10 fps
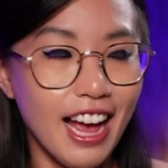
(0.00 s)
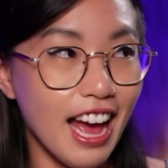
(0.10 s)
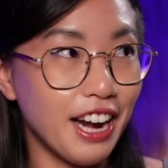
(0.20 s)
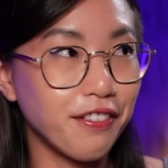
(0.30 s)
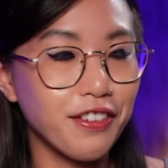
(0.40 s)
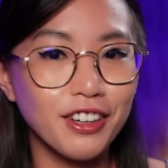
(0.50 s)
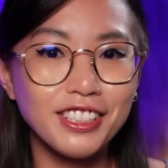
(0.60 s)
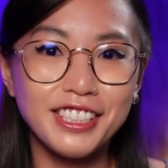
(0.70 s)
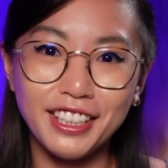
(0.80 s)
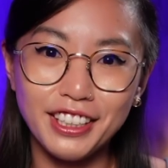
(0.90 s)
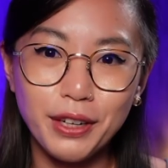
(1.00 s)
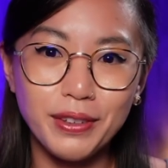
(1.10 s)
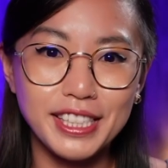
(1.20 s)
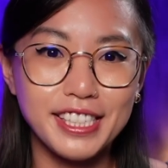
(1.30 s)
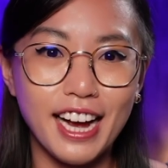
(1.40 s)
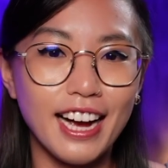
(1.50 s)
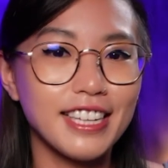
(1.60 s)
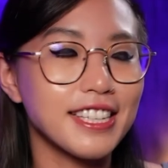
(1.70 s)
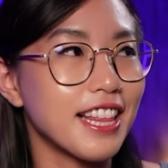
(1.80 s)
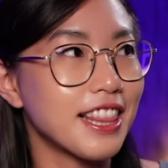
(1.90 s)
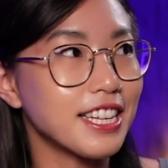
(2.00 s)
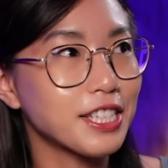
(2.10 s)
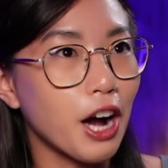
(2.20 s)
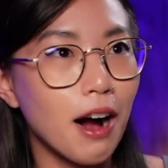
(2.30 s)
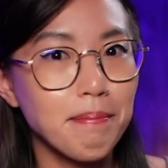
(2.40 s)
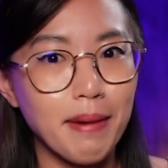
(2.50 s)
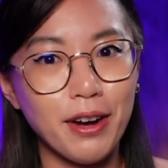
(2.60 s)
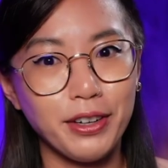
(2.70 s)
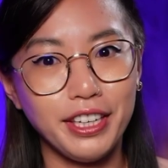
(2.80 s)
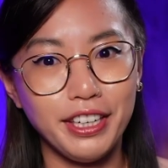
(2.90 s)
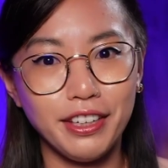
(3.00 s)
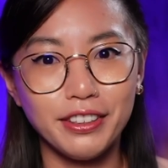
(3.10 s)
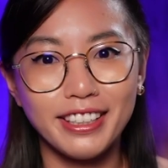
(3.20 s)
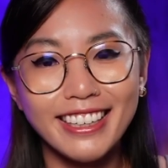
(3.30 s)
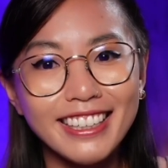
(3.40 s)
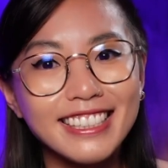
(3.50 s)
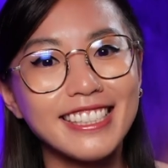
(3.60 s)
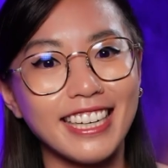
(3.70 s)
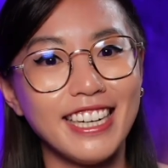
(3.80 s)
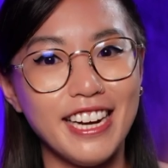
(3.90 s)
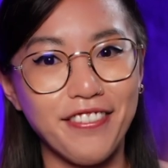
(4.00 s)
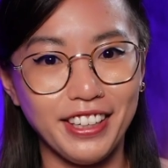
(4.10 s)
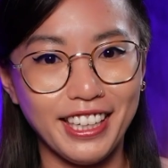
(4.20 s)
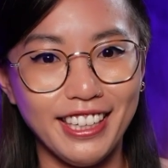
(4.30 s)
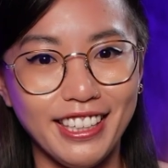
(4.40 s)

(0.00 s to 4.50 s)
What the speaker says: And if you're dealing with size, this compounding yield is significant.